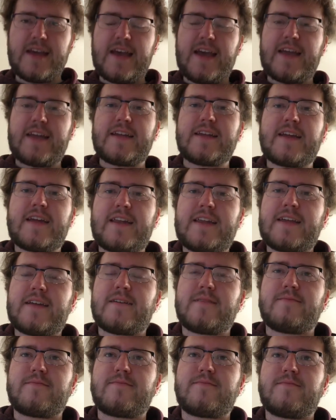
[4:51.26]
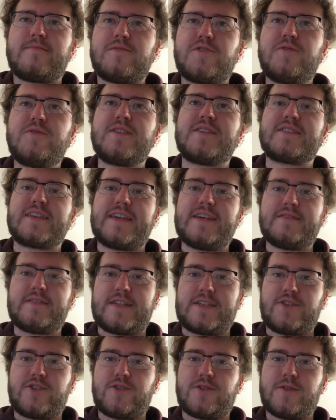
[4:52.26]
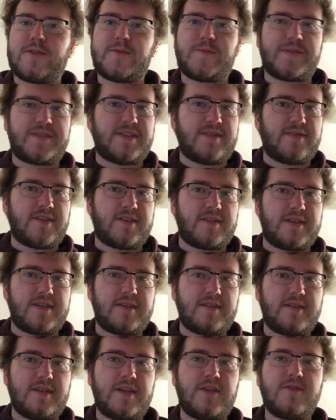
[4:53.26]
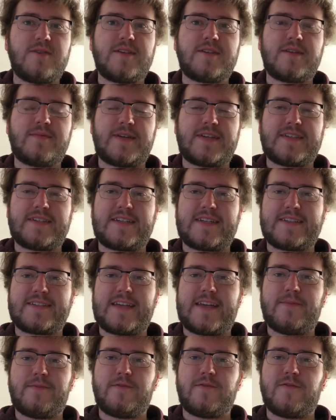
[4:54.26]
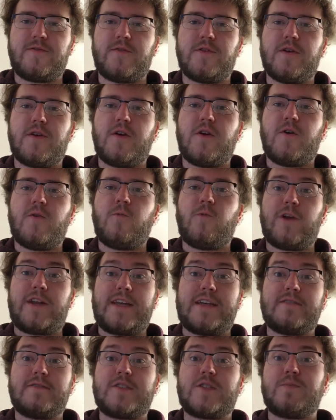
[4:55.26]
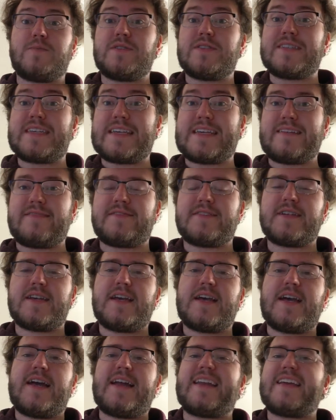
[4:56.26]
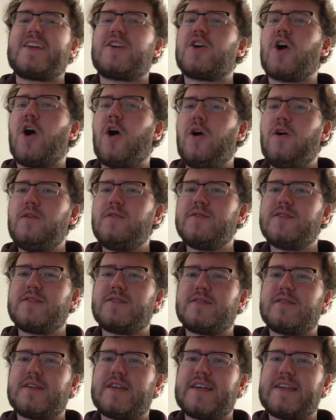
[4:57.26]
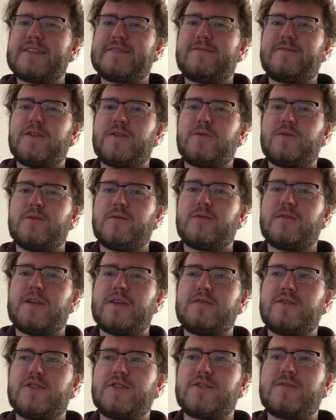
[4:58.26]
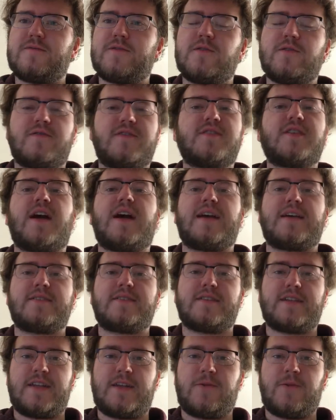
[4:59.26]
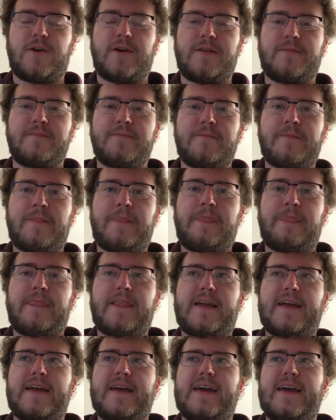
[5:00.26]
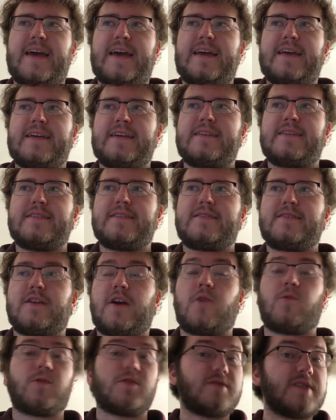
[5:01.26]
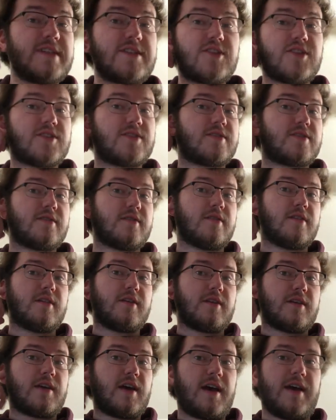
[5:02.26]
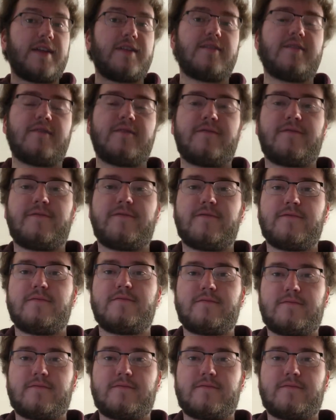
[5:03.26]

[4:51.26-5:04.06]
And he uses Illich specifically. He uses him as an example of what Illich believes. And he calls Illich's view of science, anyway, as a religious kind of